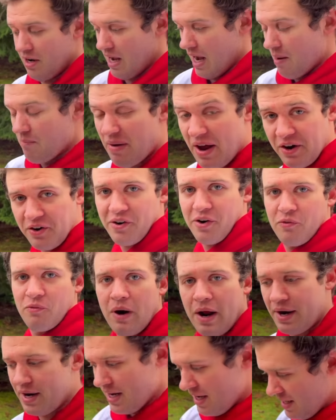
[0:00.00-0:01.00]
I'm better at
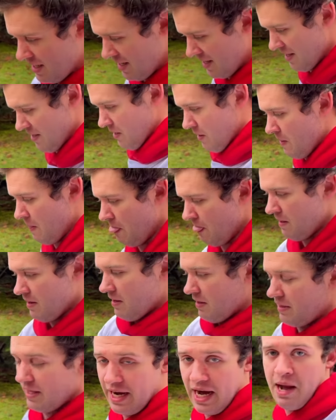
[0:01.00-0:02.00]
running
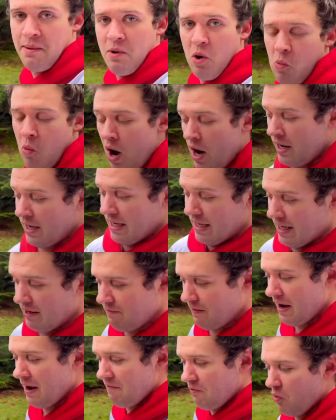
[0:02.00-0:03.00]
than I am at walking. If
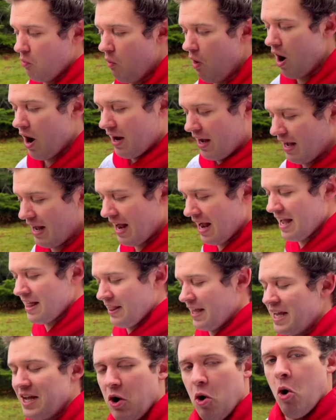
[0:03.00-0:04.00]
I ever walk, I
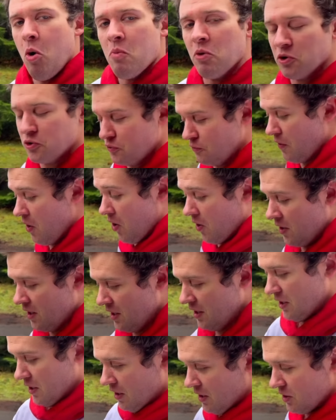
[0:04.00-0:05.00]
like almost fall.
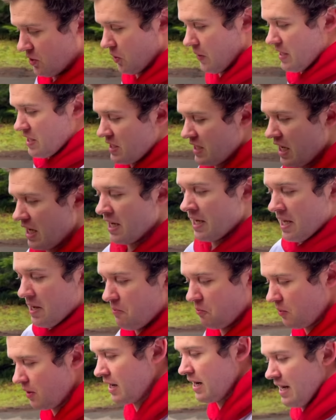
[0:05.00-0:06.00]
So I just gotta
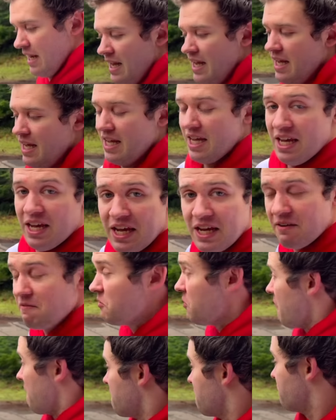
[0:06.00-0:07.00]
keep running you
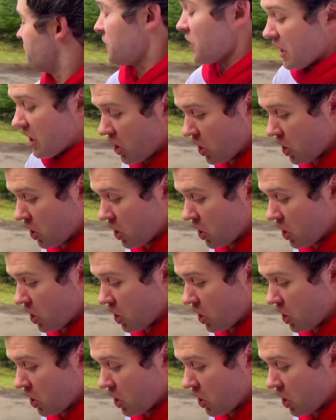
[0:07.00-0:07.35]
know it freaking